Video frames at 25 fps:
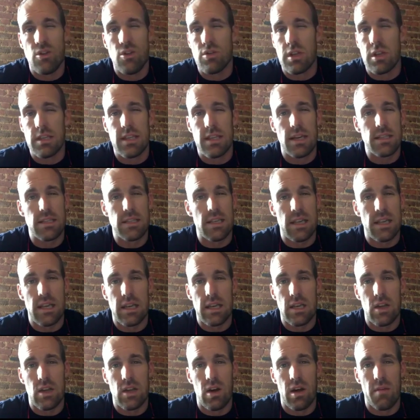it usually
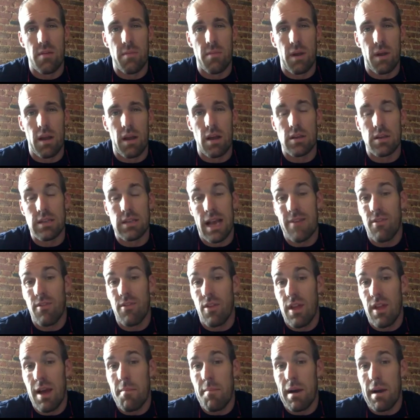doesn't get done,
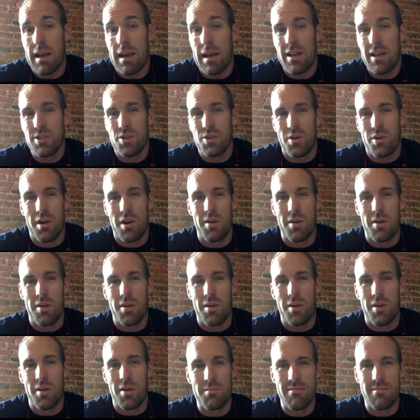because after that, my kids
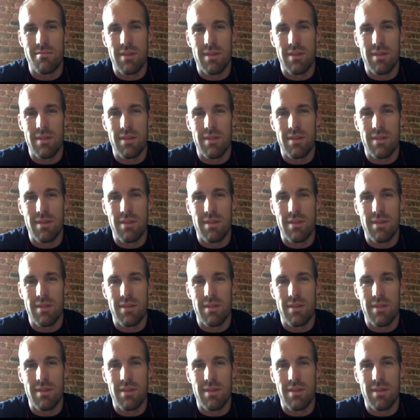are up.